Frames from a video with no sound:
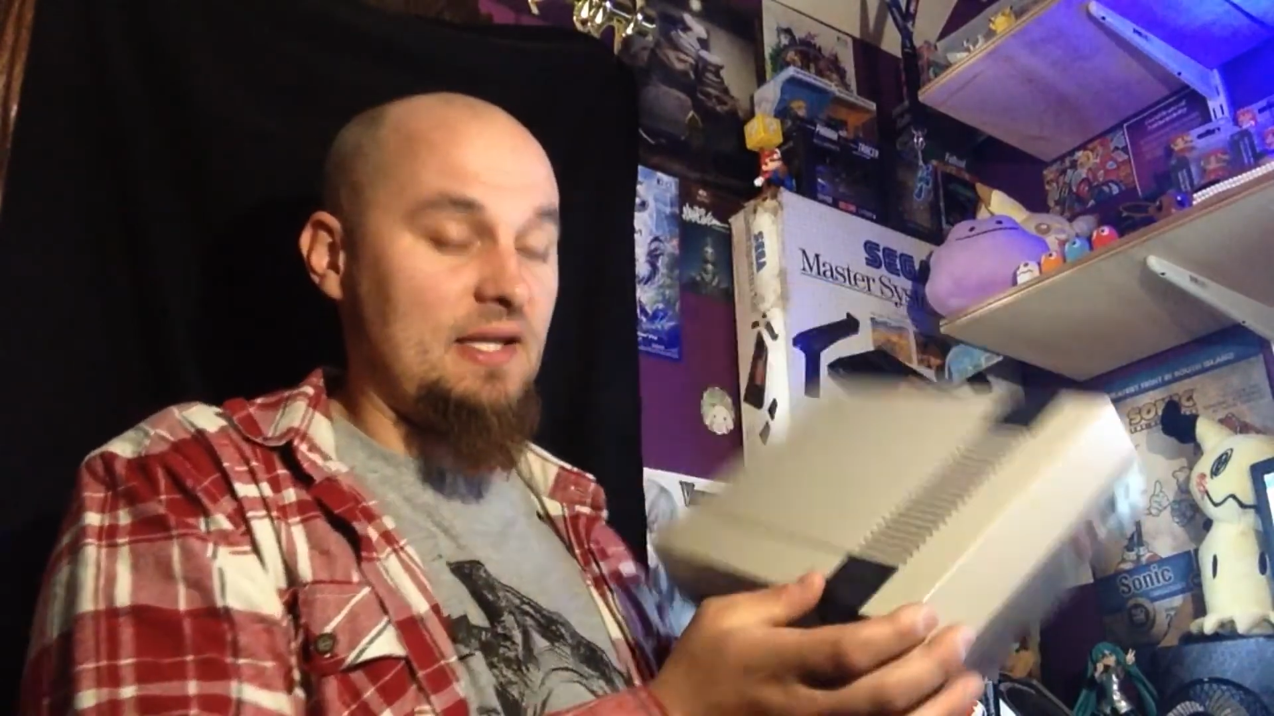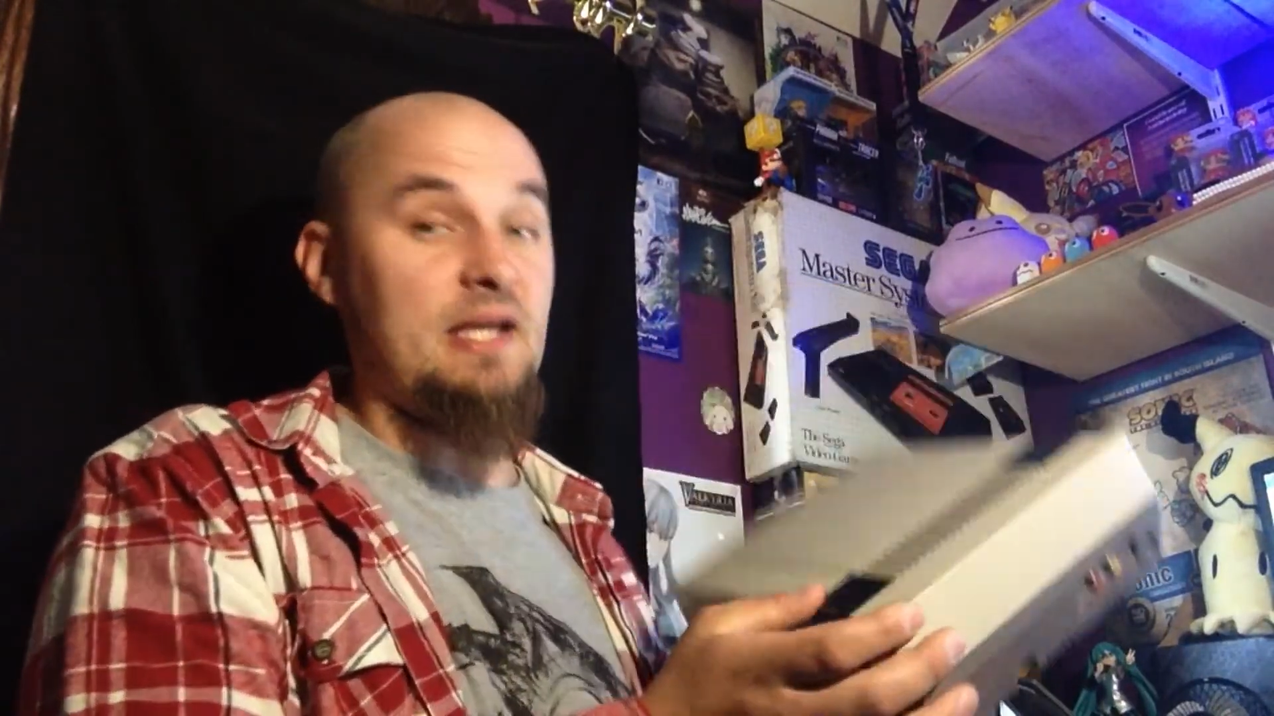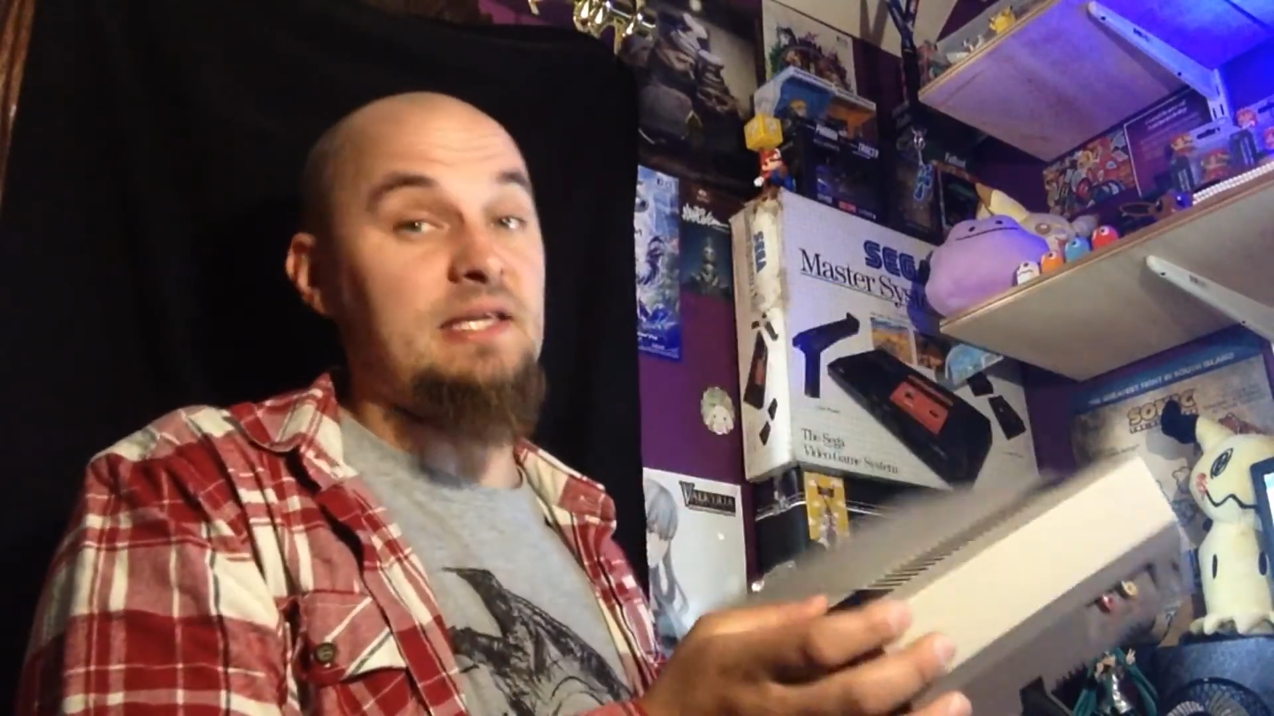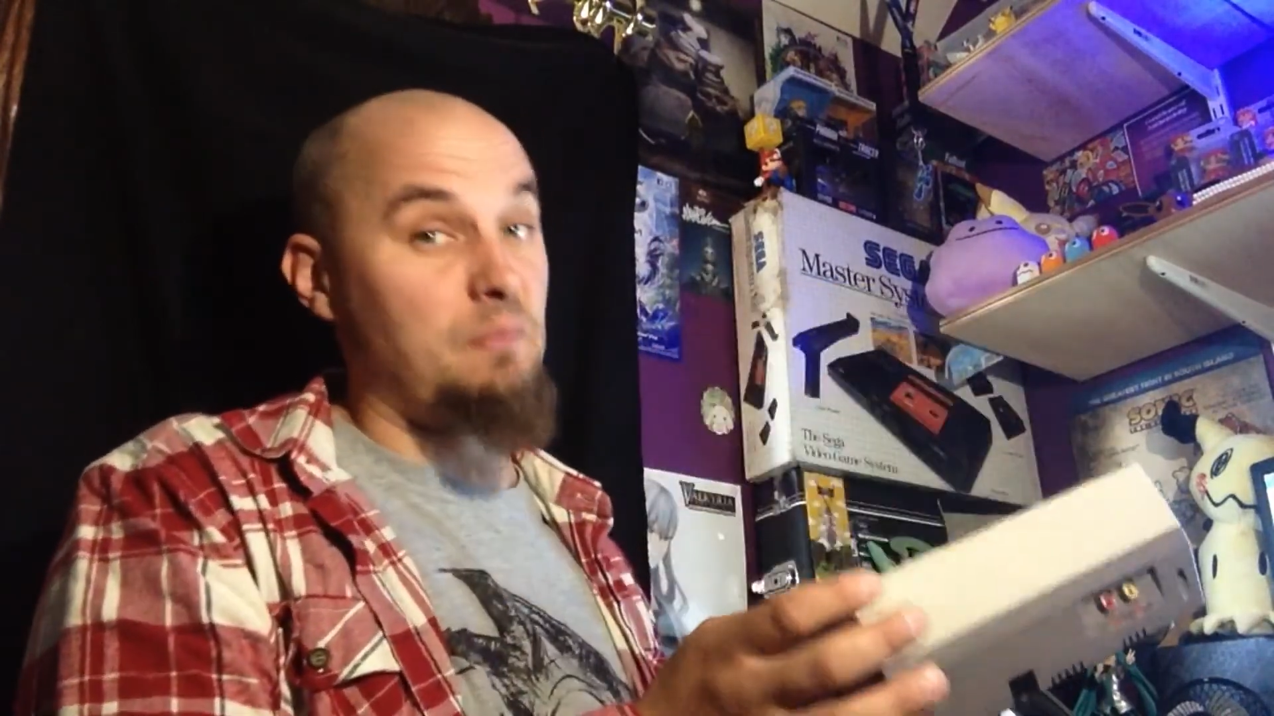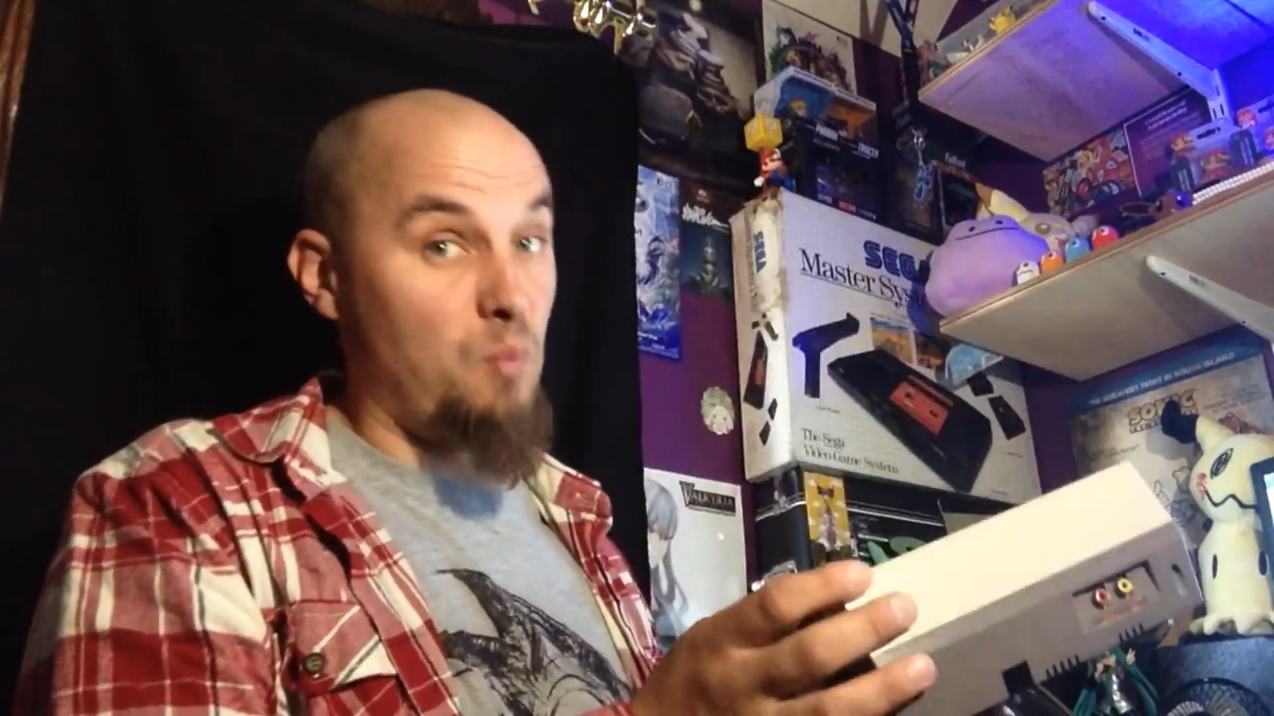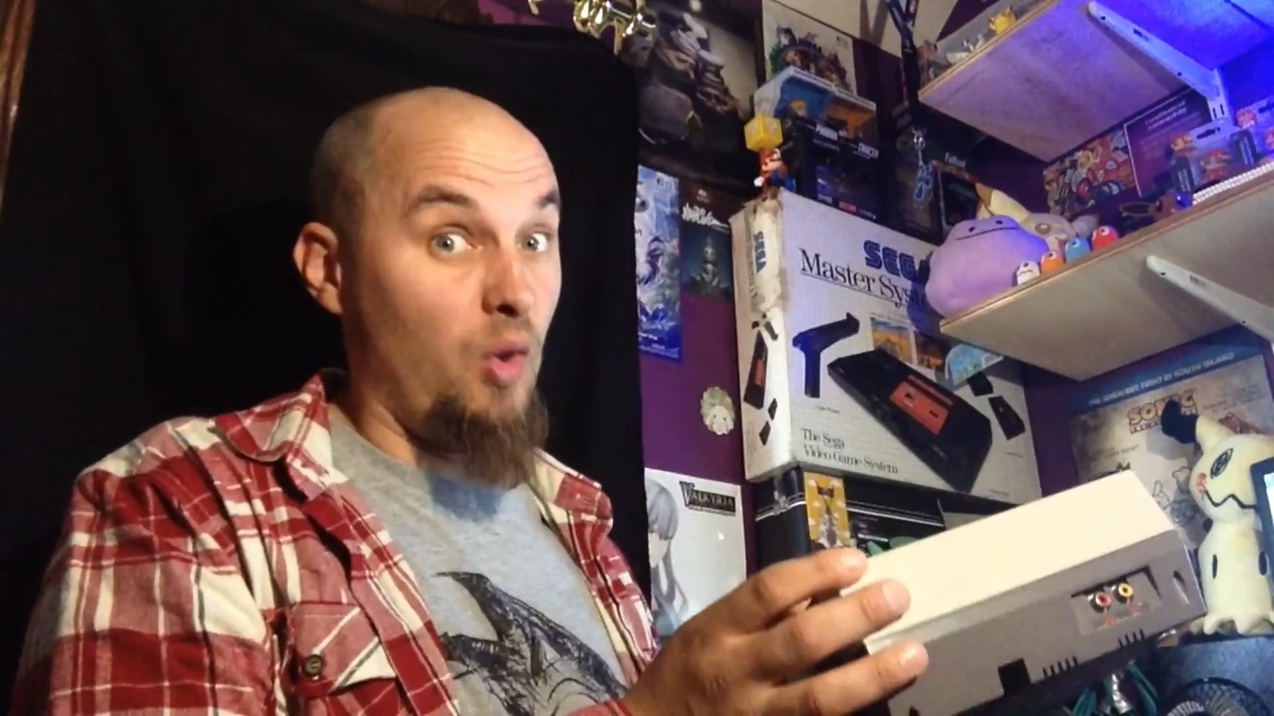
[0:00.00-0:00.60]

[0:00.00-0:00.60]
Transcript: that he didn't